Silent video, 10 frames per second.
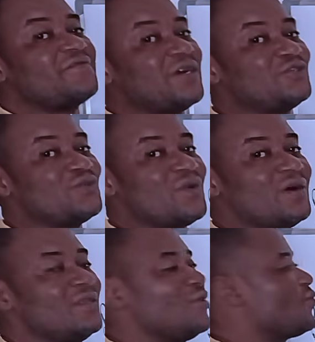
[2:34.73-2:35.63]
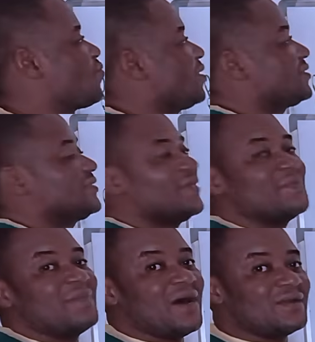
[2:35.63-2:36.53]
van der Waal was the
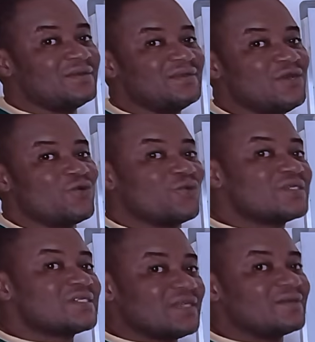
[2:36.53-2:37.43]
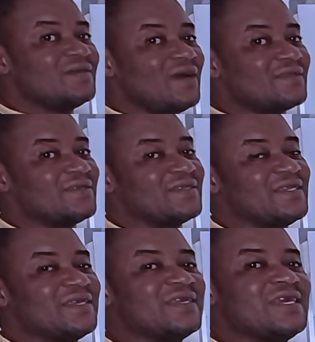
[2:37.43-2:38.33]
man who
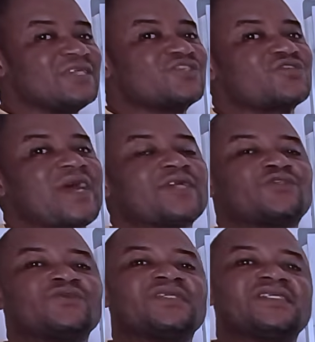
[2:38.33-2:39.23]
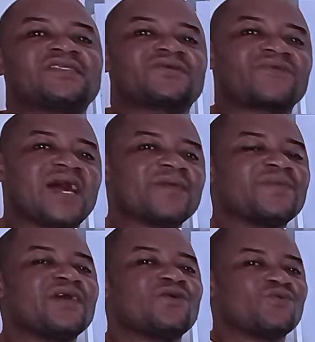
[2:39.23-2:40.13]
single-handedly tried to describe
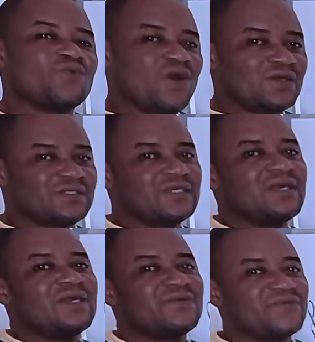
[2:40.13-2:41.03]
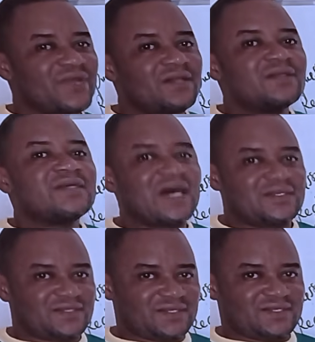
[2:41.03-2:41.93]
what real
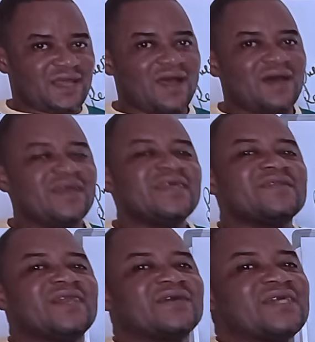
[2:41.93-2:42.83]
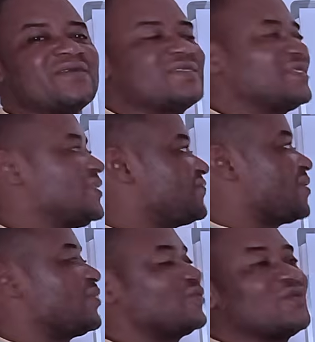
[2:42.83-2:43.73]
gases are. Now there is a
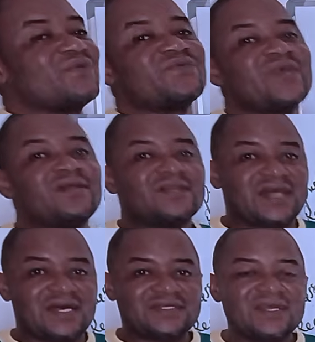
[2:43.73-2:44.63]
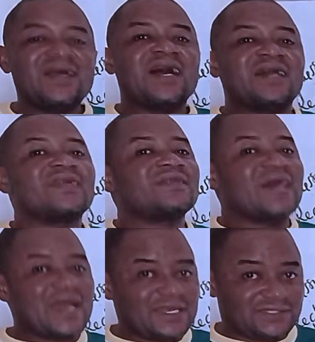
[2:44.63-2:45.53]
difference between real gas and
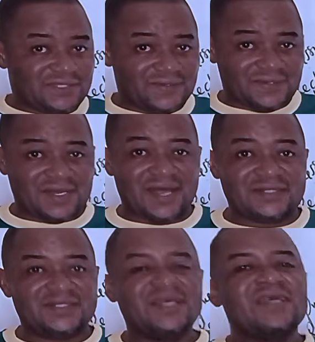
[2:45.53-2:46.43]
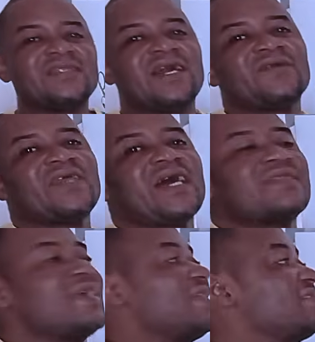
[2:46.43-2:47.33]
an ideal gas. Now there
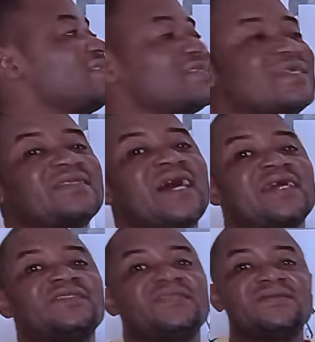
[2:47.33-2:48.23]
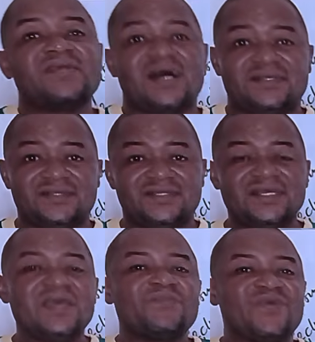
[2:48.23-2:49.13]
had existed ideal
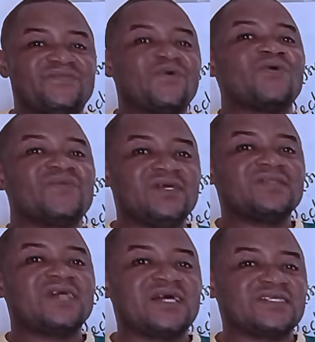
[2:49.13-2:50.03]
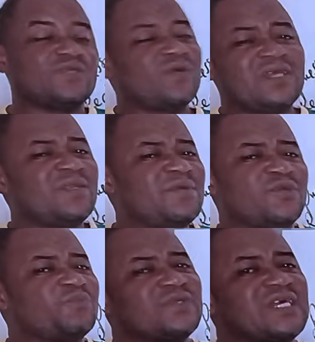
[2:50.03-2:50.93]
gases before real gases. Okay, let me
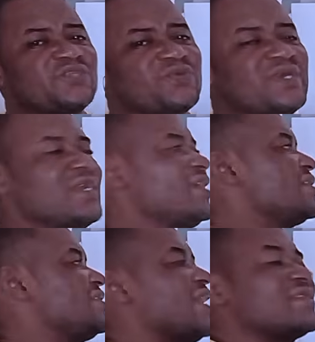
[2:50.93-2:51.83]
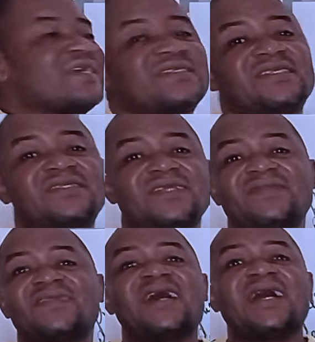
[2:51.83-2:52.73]
not put it that way. There had
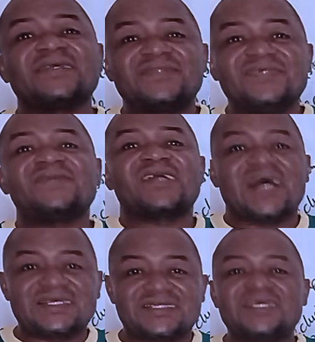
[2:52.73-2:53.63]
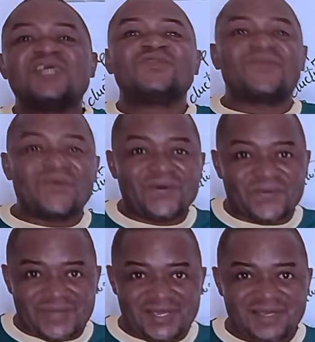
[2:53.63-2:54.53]
existed the ideal gas
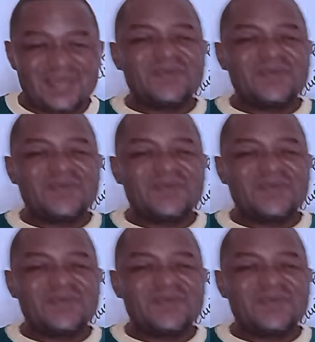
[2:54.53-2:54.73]
theory